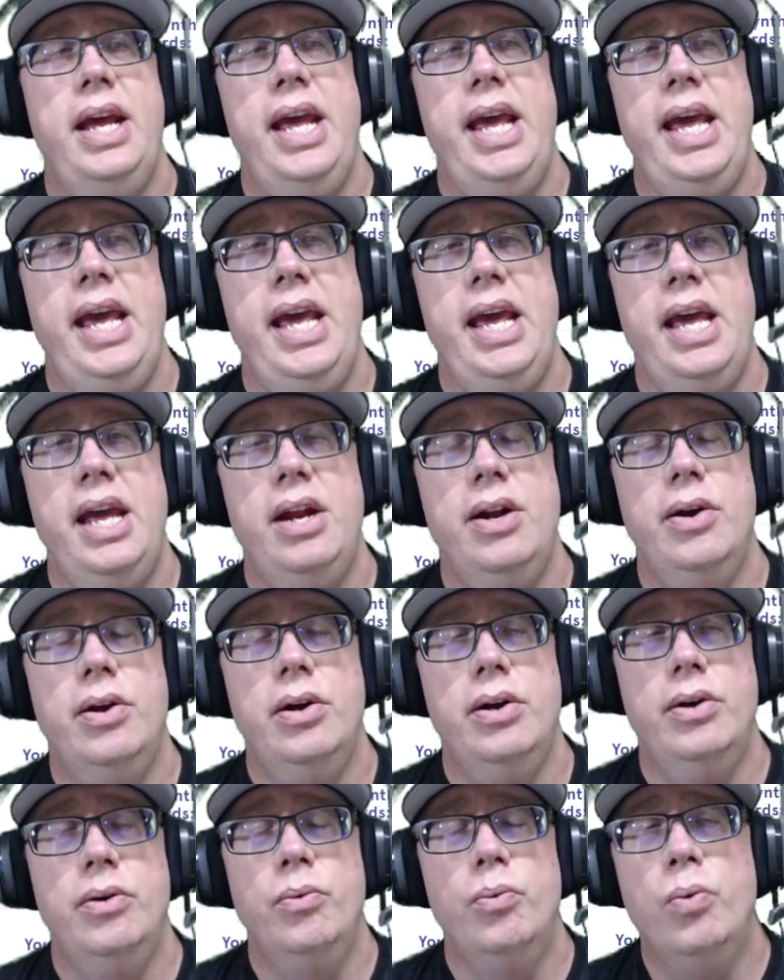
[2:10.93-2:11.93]
and
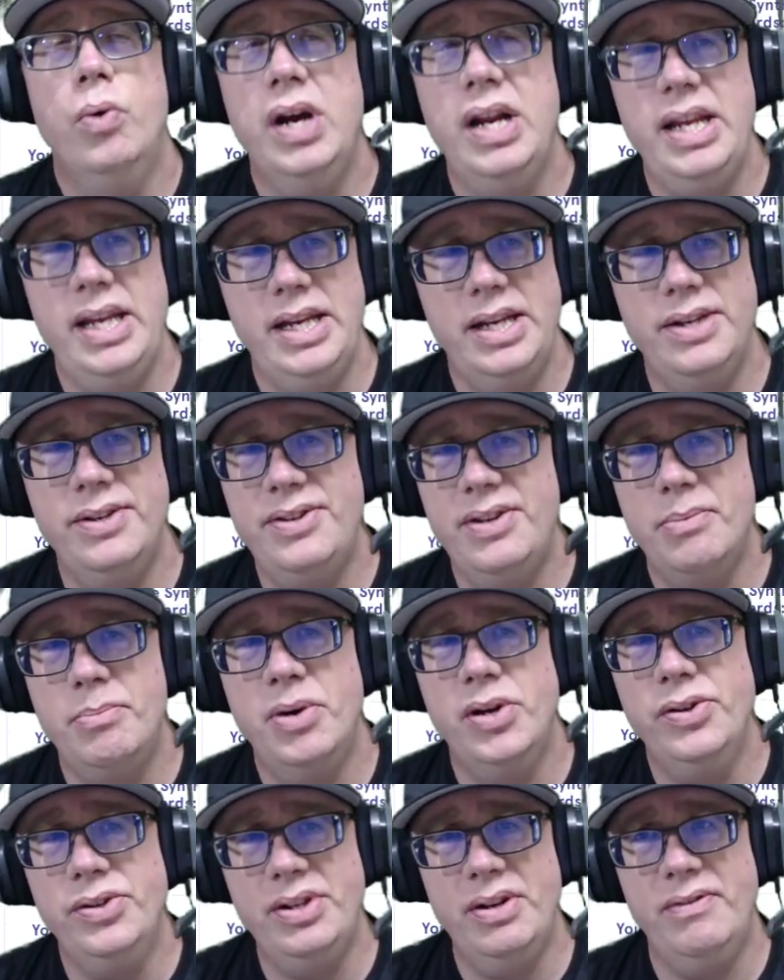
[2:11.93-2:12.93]
what is the
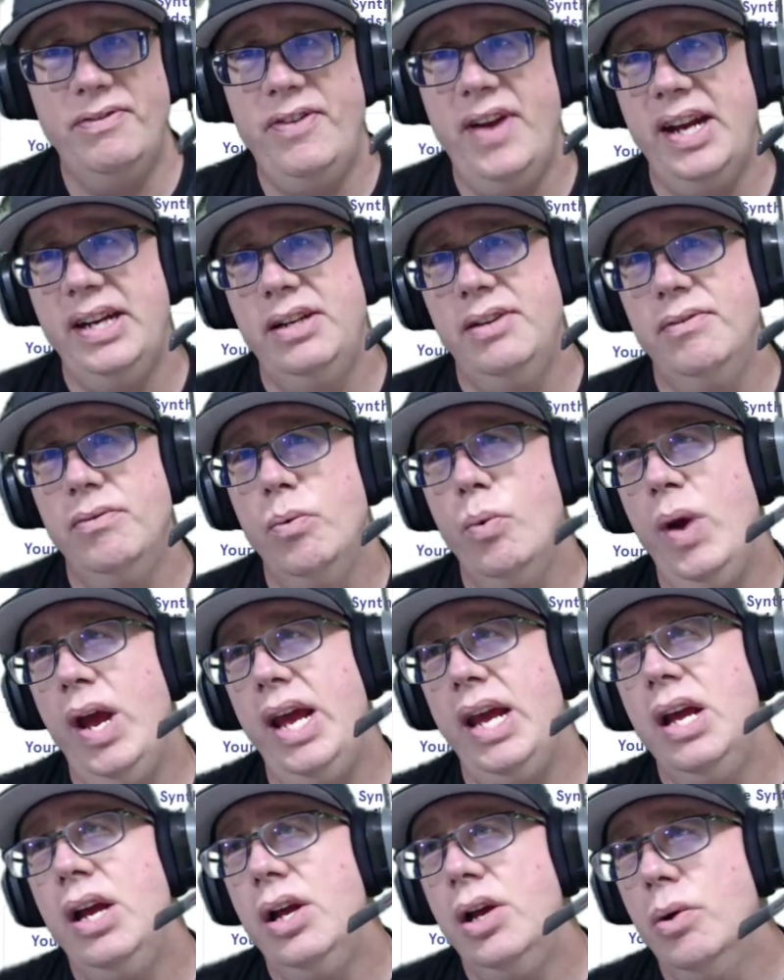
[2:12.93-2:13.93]
most effective
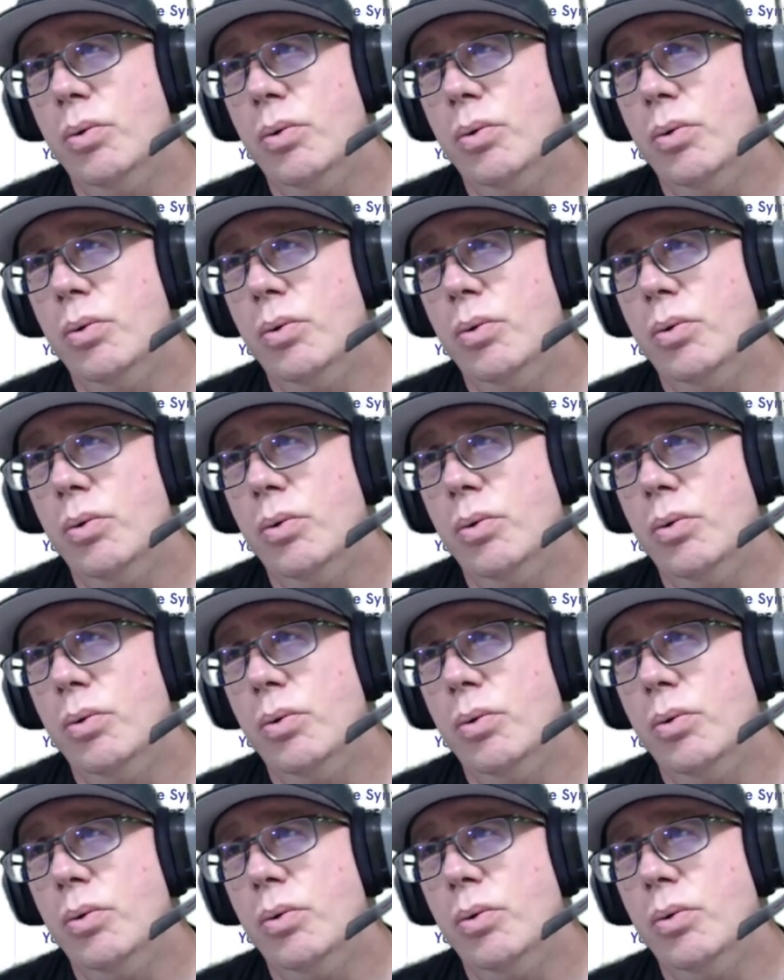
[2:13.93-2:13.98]
way?